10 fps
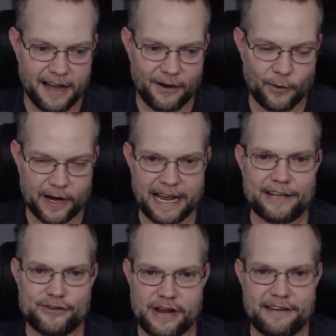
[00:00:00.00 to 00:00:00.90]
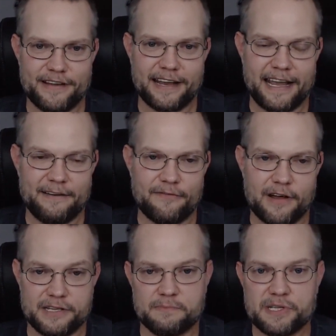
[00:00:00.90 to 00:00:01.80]
organic traffic, and
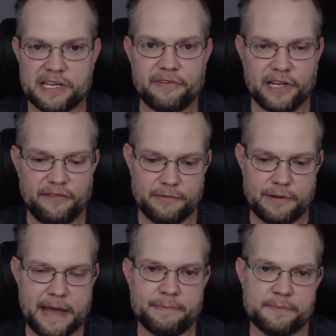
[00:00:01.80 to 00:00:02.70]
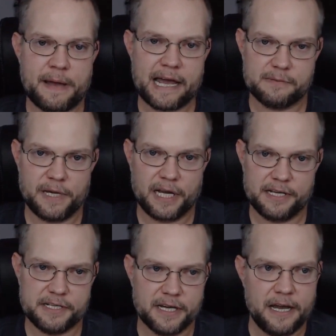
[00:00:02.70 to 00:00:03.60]
specifically from the Maps packs,
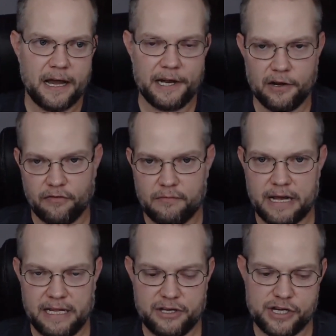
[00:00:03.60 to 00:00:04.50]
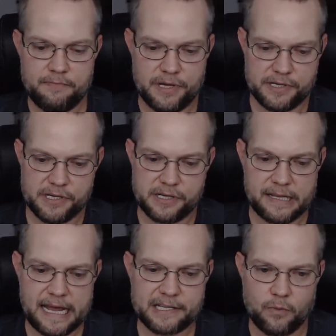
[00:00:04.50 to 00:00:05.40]
because I know from my lead gen business
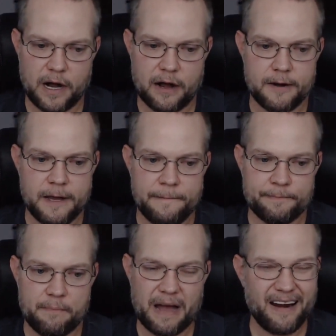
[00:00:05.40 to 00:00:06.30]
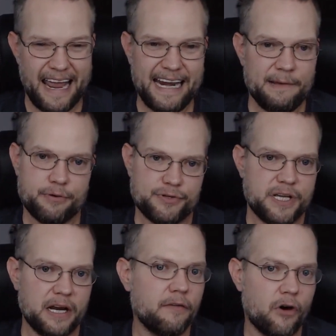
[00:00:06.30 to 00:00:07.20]
that's where about
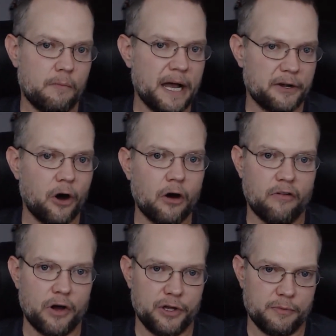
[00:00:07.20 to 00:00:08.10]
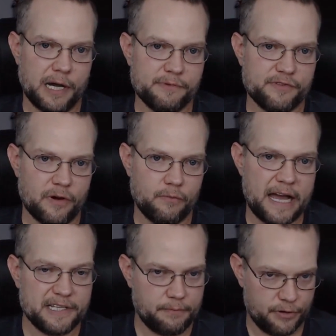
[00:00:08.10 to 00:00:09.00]
80% of all my call volume comes from
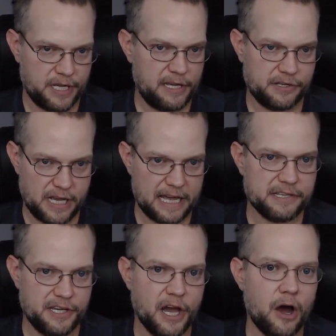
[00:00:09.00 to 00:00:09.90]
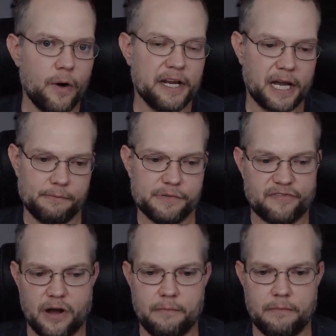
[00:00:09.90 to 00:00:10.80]
as it pertains to SEO. It comes
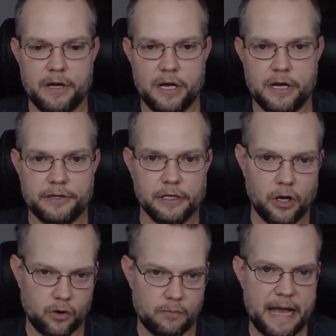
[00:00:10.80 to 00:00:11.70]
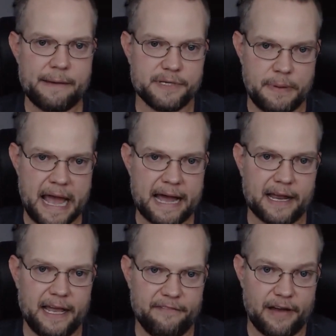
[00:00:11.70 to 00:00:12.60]
from the local Maps
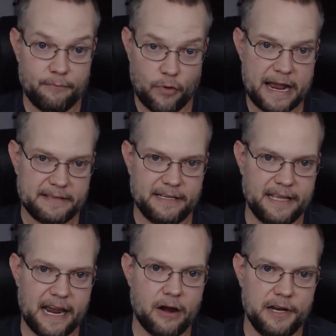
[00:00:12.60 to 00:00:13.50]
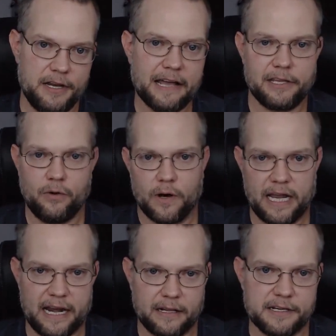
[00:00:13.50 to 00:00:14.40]
pack if I'm ranked in there and not the
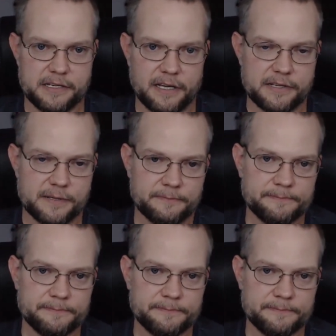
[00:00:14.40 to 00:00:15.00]
organic listings.